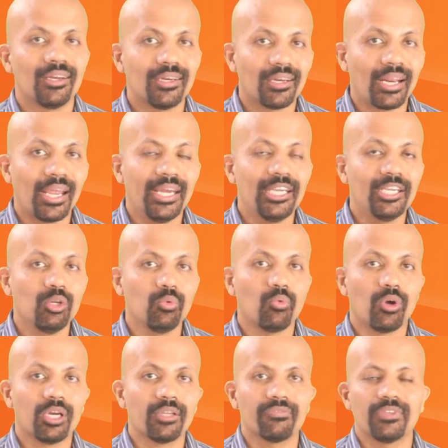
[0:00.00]
try to
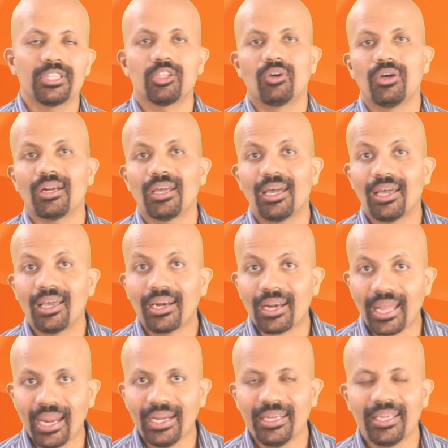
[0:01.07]
work with your
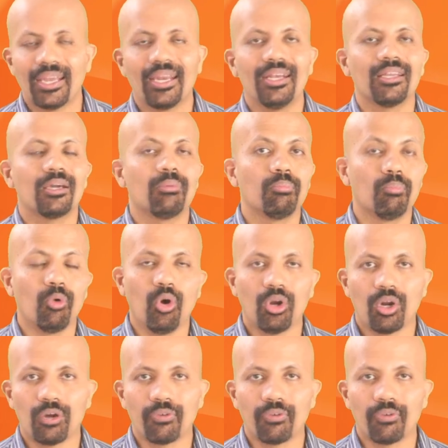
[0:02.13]
right hand more